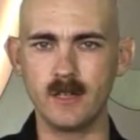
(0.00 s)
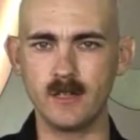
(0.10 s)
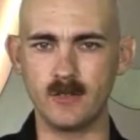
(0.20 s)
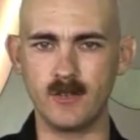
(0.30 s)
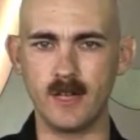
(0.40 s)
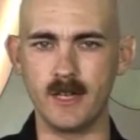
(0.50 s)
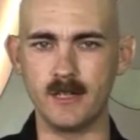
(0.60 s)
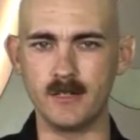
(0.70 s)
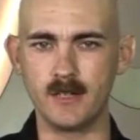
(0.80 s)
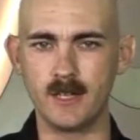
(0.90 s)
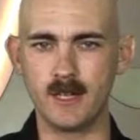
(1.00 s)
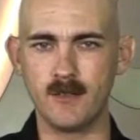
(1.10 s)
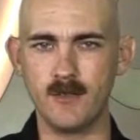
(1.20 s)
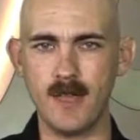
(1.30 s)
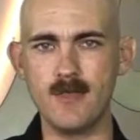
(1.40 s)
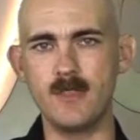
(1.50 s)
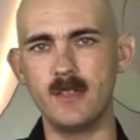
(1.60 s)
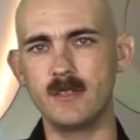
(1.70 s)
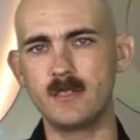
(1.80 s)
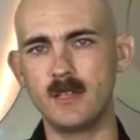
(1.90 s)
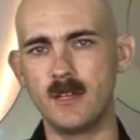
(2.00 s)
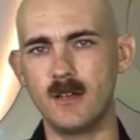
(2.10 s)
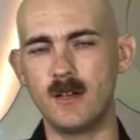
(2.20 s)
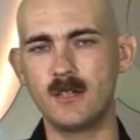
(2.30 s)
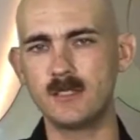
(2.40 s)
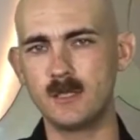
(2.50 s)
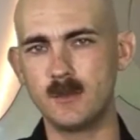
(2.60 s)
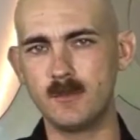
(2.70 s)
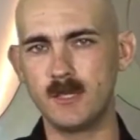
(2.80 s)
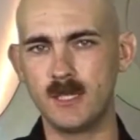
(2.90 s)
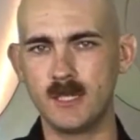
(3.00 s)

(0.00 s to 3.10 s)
to find that this awesome,